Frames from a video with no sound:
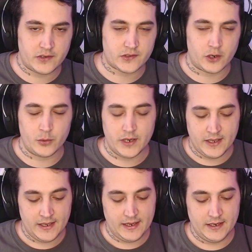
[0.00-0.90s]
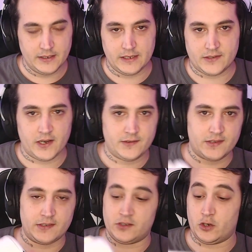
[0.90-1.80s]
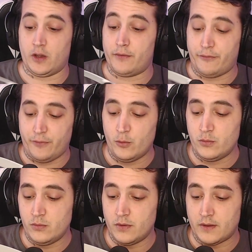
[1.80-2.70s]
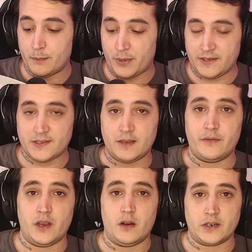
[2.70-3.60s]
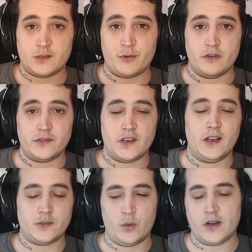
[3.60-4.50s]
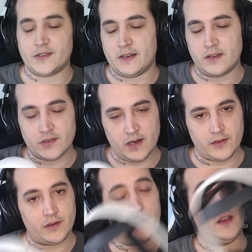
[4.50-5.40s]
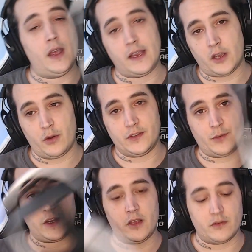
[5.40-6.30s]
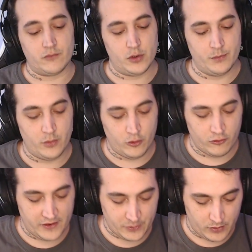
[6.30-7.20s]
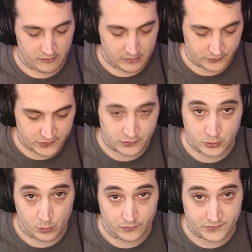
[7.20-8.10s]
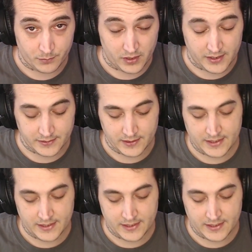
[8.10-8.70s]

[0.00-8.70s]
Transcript: So it turns this into a full PC VR experience, as well as then disconnecting it and going into any other room or anywhere else you want to play.